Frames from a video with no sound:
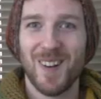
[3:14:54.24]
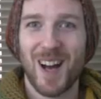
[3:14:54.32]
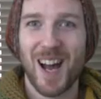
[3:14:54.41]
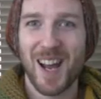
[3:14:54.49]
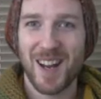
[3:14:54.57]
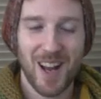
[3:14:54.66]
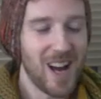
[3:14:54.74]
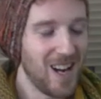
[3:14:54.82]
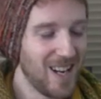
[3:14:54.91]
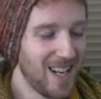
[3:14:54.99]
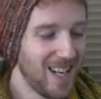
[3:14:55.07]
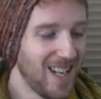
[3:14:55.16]
I
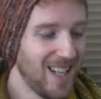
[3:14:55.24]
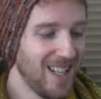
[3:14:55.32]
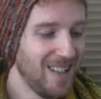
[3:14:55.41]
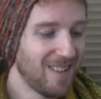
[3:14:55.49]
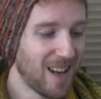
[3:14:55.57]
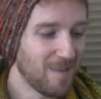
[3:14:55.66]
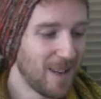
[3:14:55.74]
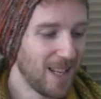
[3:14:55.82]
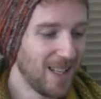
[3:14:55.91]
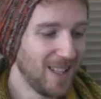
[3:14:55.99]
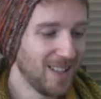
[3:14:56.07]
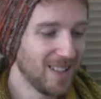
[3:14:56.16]
highly
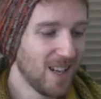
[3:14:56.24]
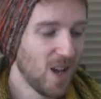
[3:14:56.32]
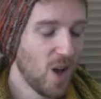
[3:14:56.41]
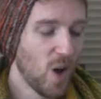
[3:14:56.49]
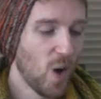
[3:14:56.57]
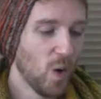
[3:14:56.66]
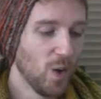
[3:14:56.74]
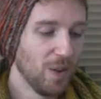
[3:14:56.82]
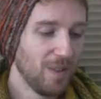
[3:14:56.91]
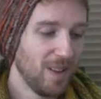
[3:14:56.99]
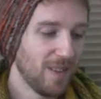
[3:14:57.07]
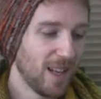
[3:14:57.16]
recommend all
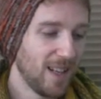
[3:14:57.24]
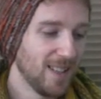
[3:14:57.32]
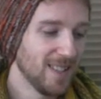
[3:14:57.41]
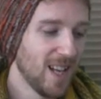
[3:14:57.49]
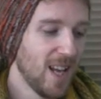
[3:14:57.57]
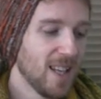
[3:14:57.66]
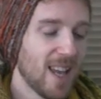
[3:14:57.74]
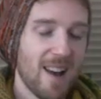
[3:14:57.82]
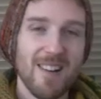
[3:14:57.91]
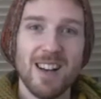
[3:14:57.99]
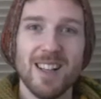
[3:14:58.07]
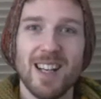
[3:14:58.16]
three of those.
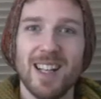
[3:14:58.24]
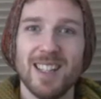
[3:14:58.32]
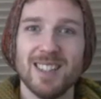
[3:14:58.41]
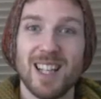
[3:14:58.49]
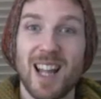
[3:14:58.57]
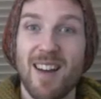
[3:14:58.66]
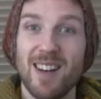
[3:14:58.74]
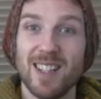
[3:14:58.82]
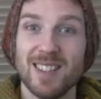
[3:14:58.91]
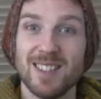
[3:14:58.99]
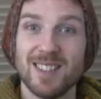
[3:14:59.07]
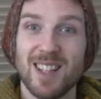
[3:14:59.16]
Karen is
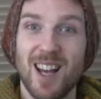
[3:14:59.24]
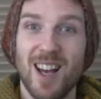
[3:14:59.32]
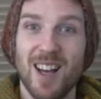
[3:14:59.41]
hilarious.